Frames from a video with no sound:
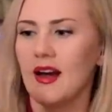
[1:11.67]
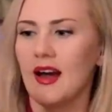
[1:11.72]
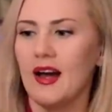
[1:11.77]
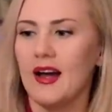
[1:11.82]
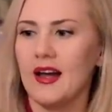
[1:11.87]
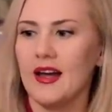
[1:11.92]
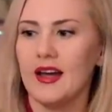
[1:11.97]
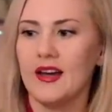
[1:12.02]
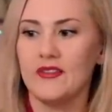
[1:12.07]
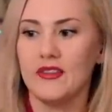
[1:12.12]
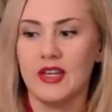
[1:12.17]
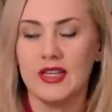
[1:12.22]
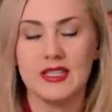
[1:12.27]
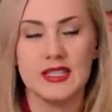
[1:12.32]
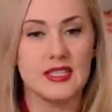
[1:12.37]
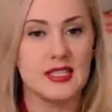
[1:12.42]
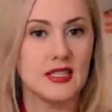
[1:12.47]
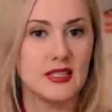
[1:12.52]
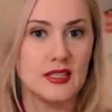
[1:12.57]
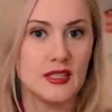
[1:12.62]
I have
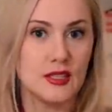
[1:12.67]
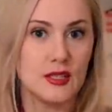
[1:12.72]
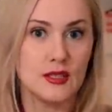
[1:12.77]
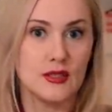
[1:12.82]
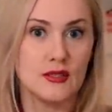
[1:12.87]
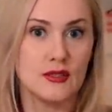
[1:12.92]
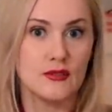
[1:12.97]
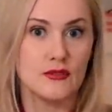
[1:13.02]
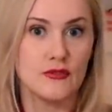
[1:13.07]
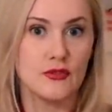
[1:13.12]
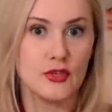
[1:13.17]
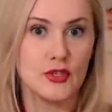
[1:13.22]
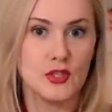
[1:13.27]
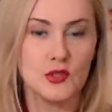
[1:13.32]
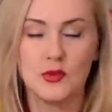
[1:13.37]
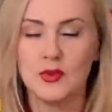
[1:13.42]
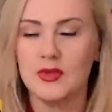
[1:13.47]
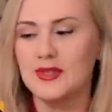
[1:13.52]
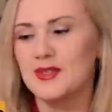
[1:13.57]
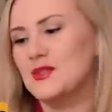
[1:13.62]
not seen the
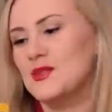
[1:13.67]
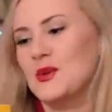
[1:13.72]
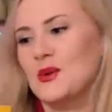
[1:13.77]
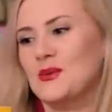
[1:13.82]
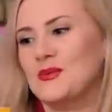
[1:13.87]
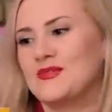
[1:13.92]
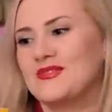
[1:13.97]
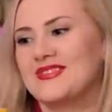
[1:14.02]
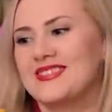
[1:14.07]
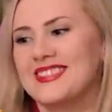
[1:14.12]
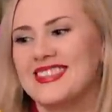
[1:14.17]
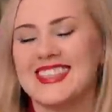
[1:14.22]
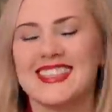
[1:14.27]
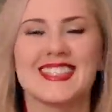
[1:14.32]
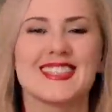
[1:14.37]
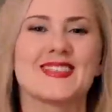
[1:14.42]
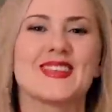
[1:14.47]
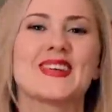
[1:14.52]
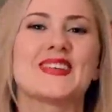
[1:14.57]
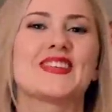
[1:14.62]
first one, so
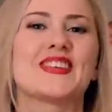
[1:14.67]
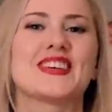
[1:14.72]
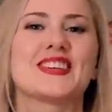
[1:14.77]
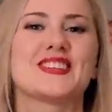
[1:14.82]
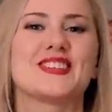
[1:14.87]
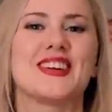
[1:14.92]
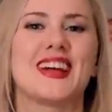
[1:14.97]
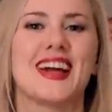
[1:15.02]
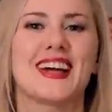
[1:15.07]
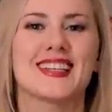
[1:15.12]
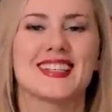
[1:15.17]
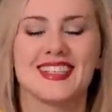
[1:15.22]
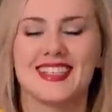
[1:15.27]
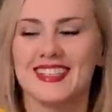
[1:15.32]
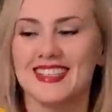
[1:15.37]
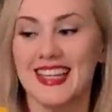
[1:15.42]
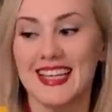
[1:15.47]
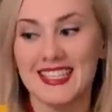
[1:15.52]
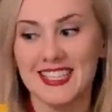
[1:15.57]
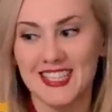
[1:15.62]
this is my first
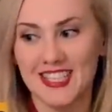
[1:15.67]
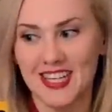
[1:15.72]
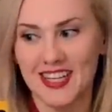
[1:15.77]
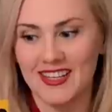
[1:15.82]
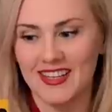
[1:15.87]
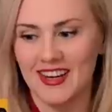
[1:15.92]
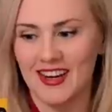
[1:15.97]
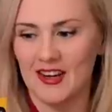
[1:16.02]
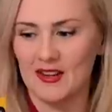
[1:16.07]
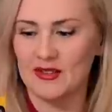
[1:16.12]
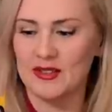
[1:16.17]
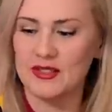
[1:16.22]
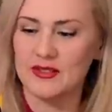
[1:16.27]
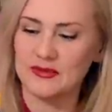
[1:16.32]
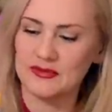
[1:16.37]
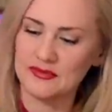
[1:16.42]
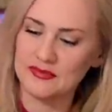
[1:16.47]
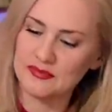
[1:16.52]
reaction. Let's check it out.